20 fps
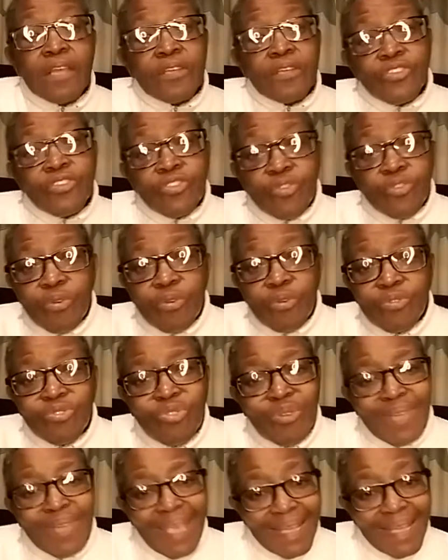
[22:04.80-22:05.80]
So
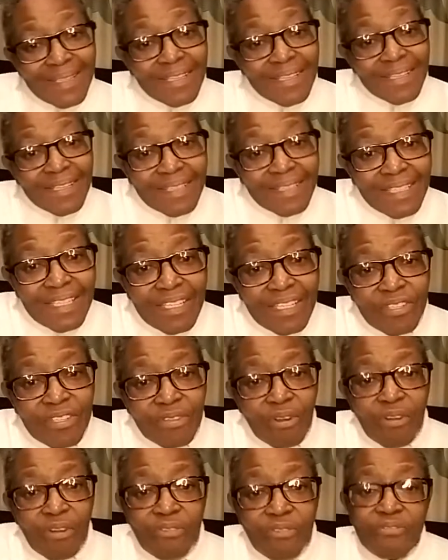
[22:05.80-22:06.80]
to get rid
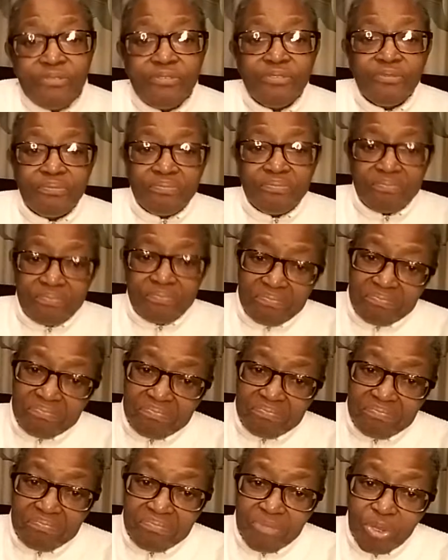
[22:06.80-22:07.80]
of
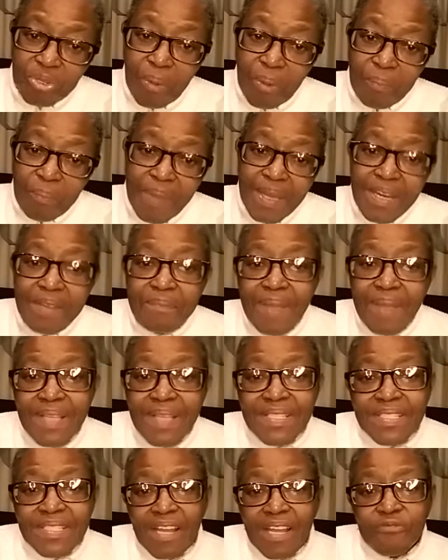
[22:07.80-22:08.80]
comparing
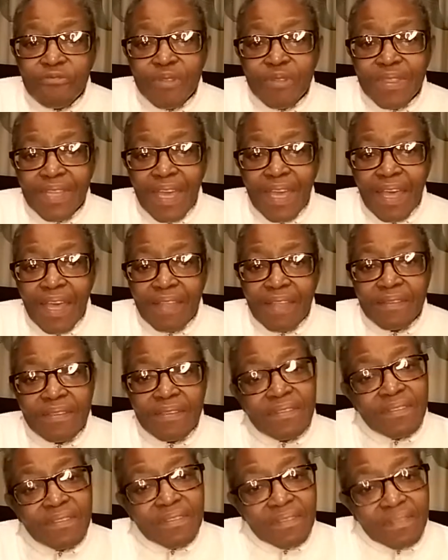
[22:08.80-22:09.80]
myself with
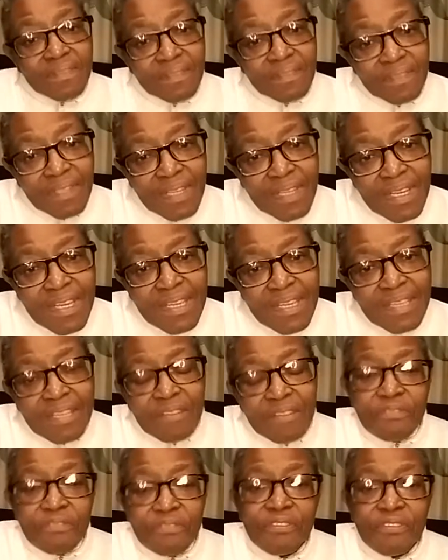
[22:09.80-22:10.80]
others,
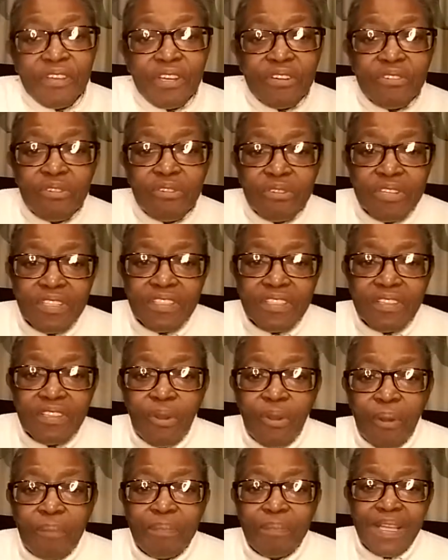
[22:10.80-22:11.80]
inferiority
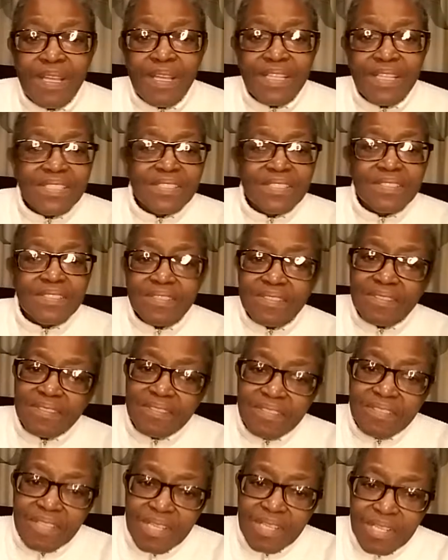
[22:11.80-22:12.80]
complexes,
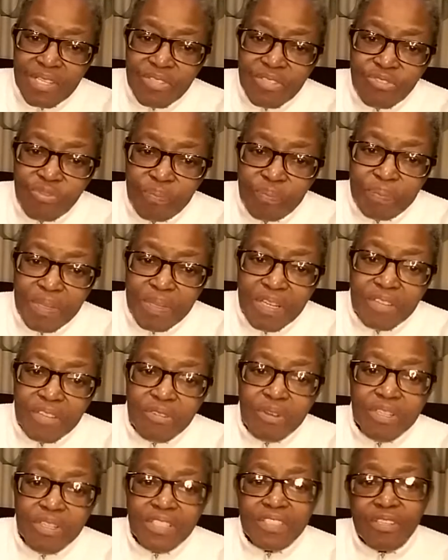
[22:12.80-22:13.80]

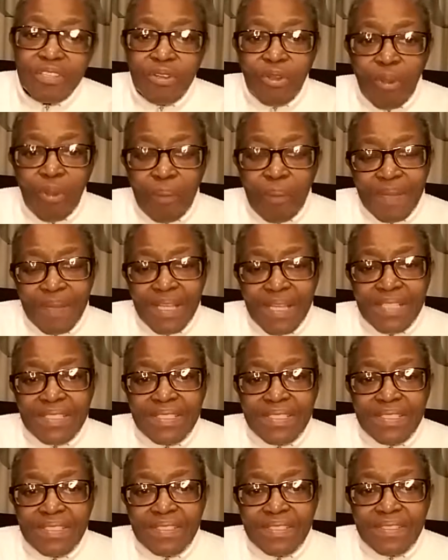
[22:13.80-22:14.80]
superiority
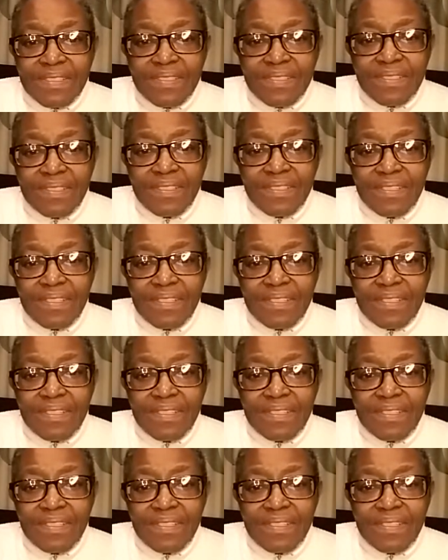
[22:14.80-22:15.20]
complexes,